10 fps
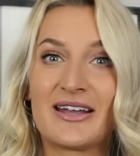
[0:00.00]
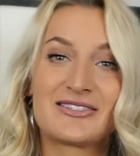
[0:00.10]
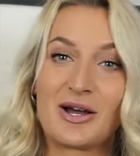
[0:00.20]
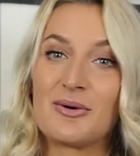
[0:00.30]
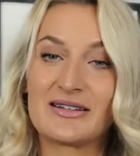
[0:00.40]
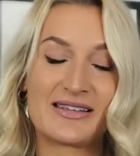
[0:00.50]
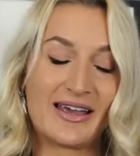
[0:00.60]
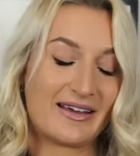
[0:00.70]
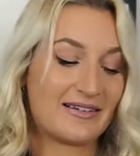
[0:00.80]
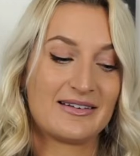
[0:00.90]
so it's
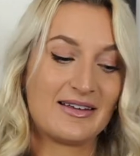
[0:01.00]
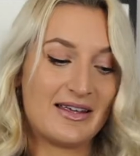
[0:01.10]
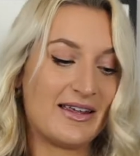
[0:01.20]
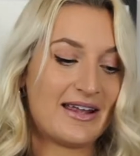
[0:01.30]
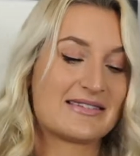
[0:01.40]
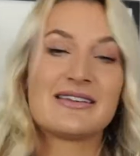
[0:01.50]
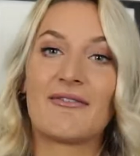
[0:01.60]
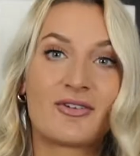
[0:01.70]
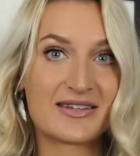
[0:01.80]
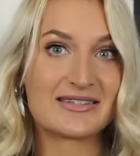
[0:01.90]
like it's
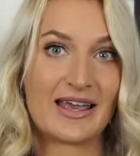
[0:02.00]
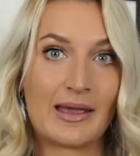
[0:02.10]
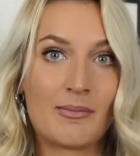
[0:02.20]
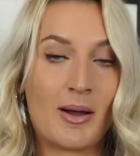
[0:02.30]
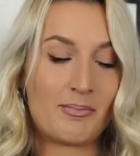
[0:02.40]
never the same.